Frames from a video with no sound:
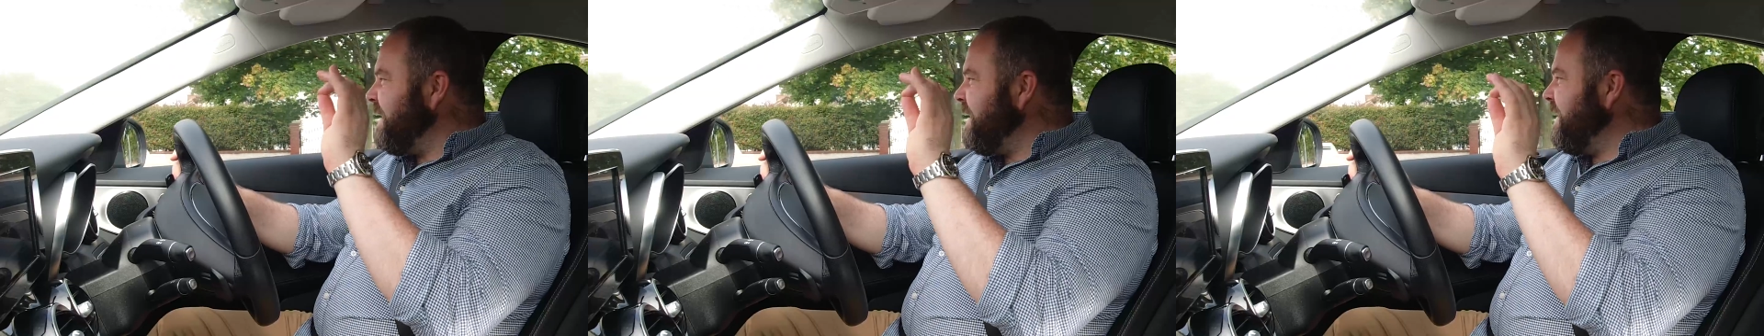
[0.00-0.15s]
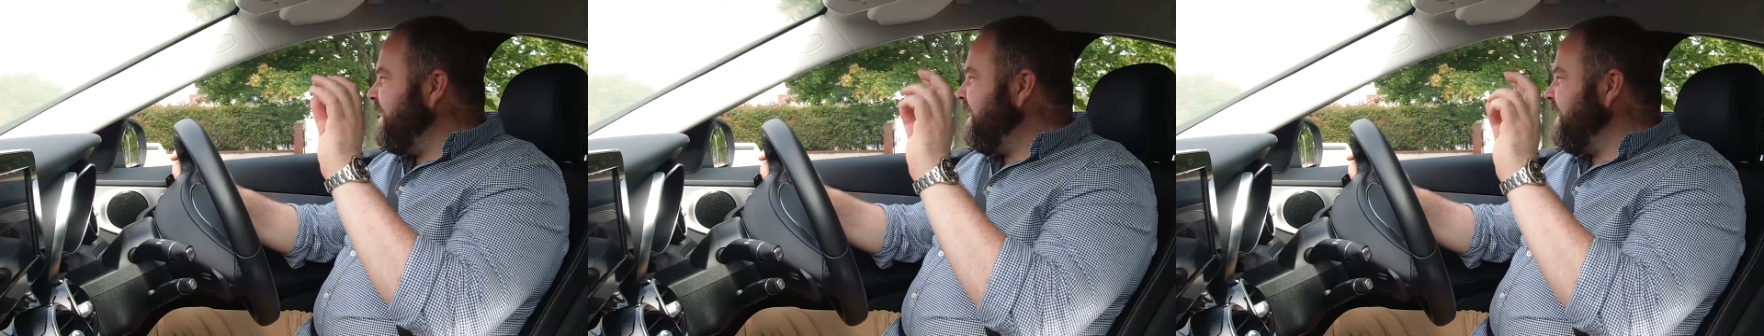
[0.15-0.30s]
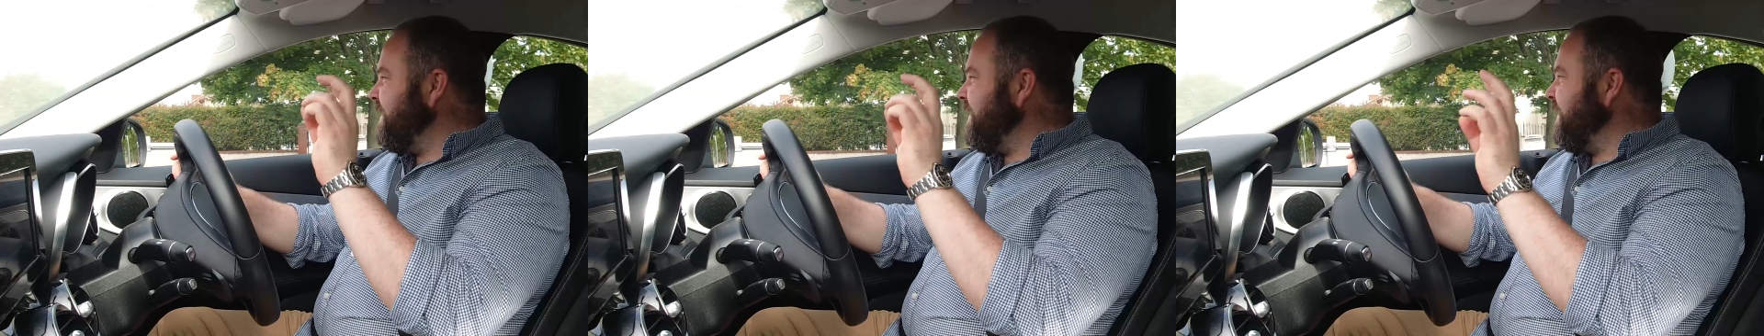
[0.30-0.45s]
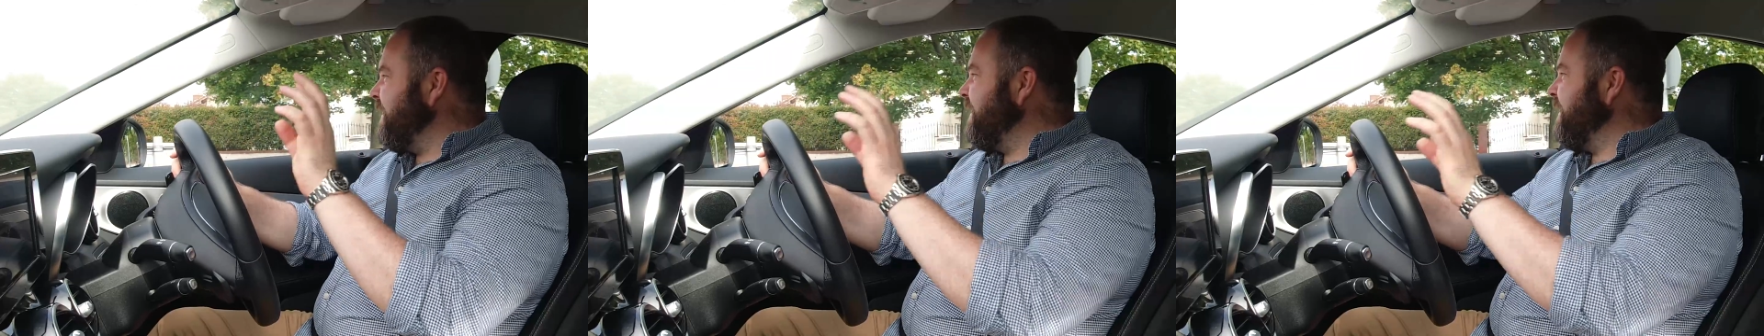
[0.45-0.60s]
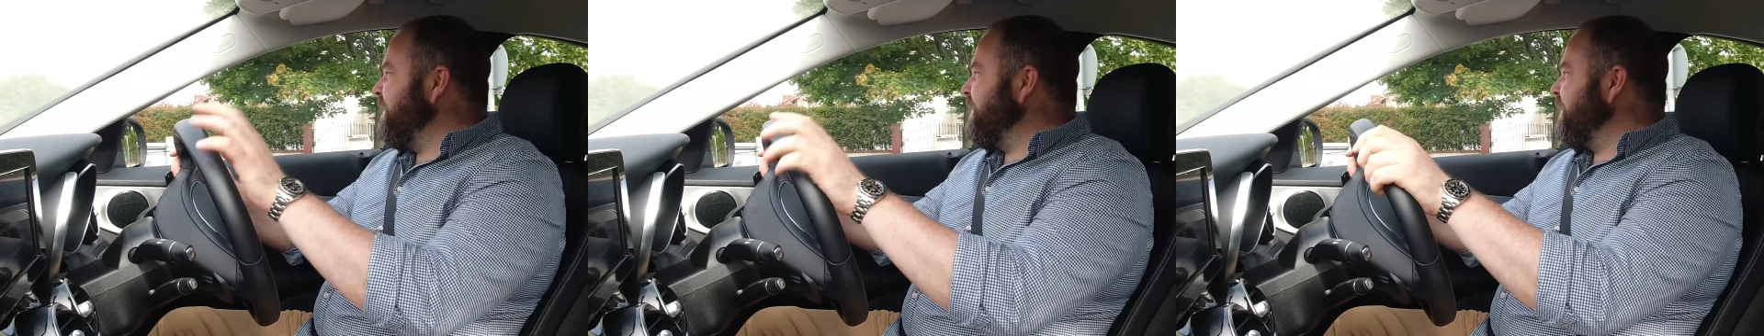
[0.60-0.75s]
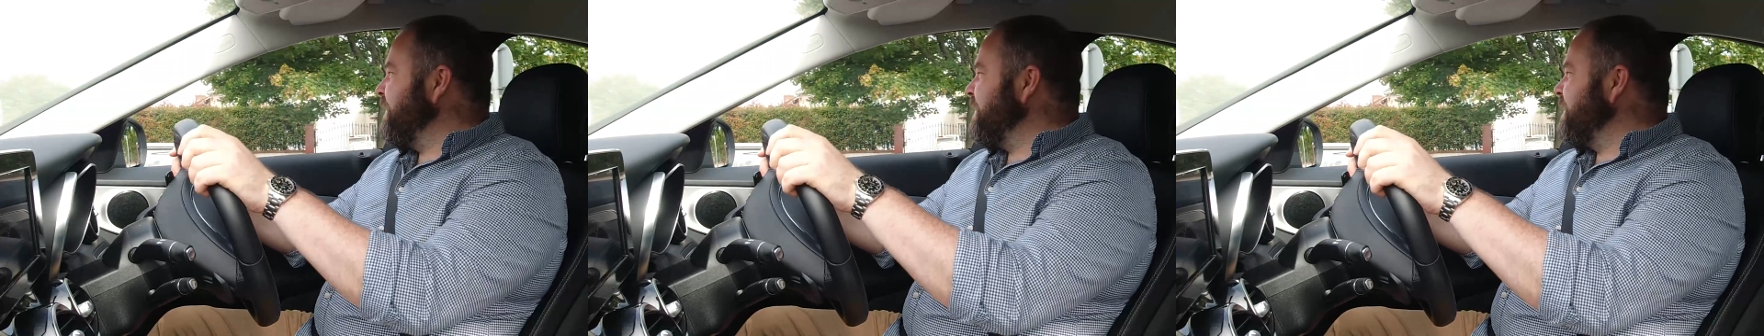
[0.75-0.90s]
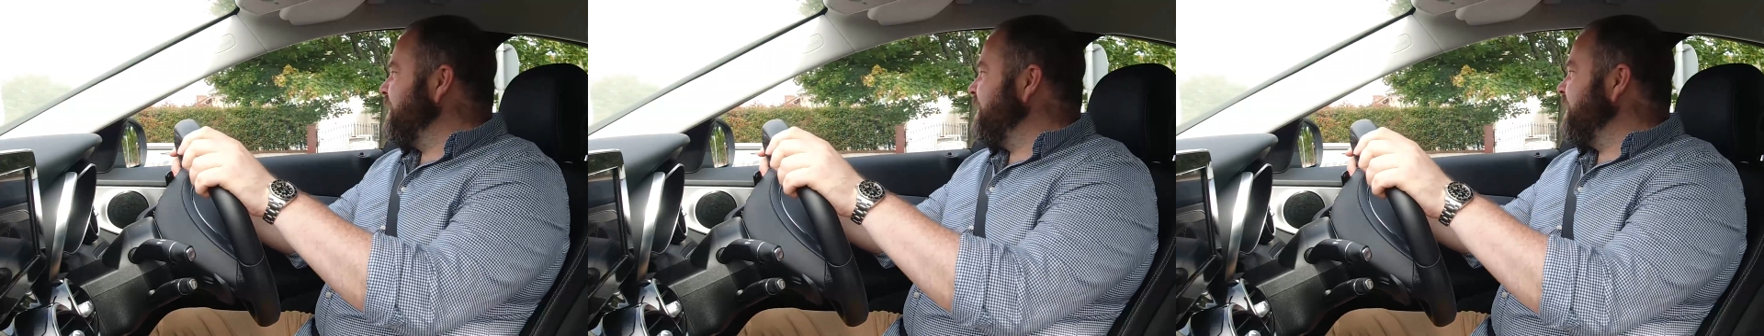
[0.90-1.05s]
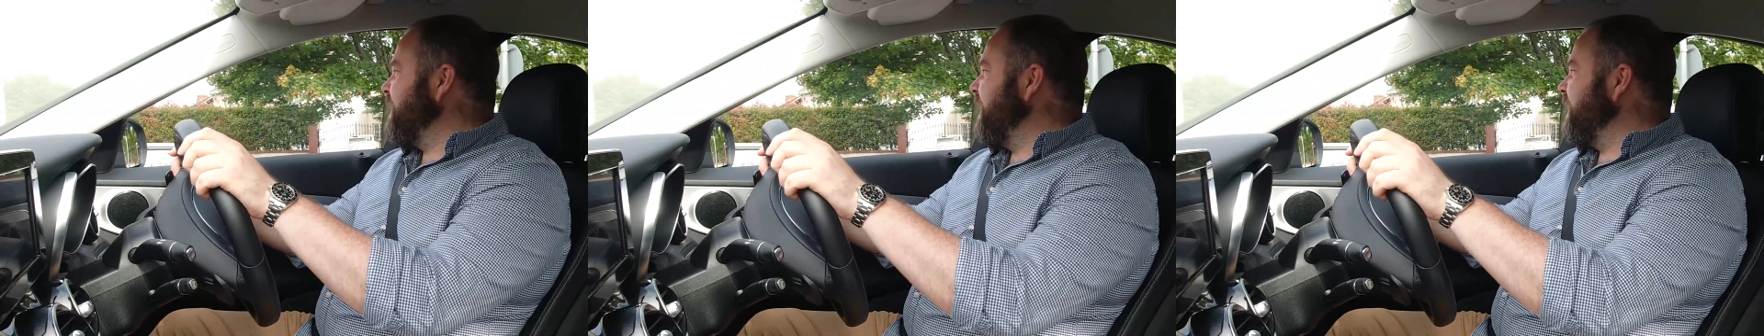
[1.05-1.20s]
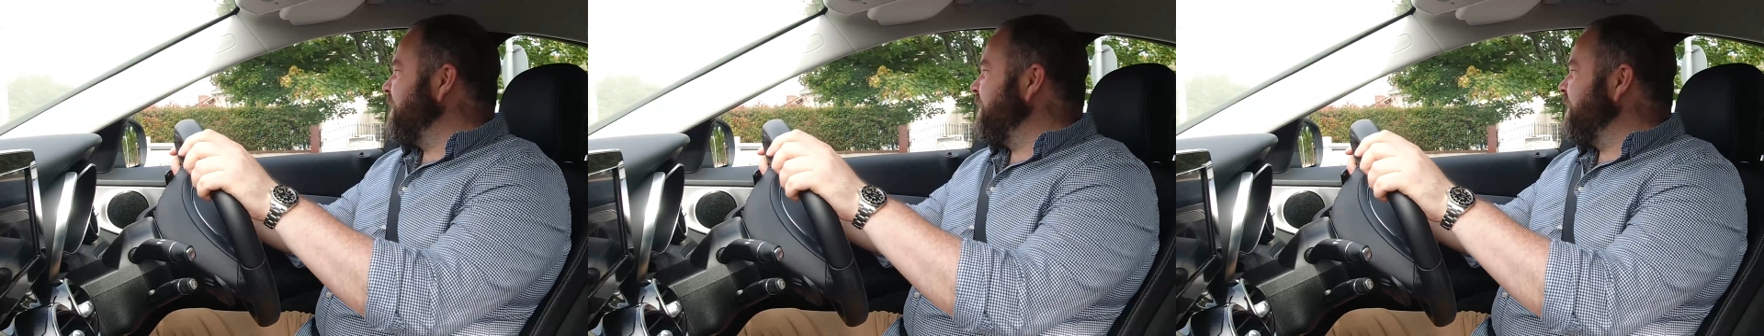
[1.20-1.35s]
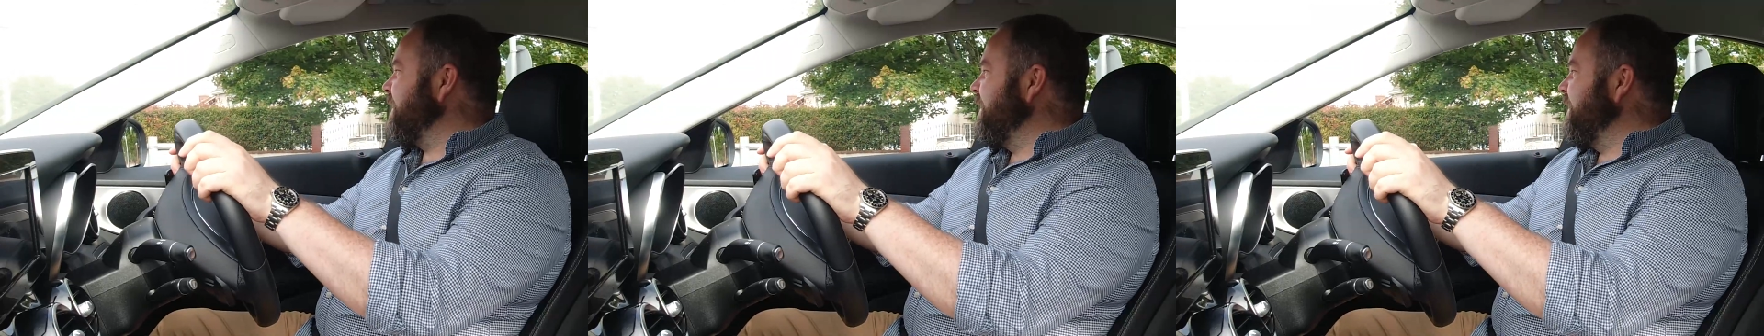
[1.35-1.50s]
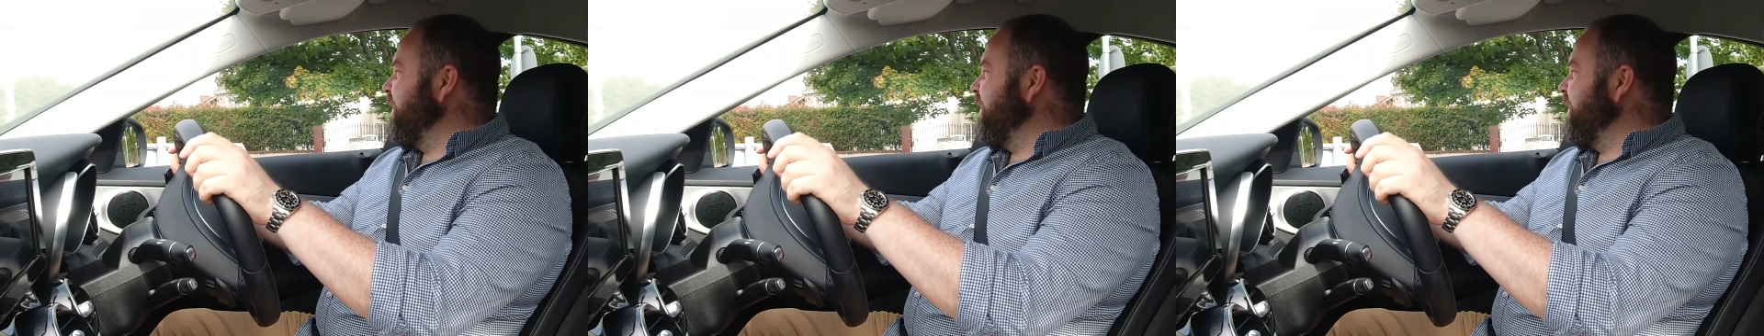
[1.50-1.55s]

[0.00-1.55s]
teeny tiny touches that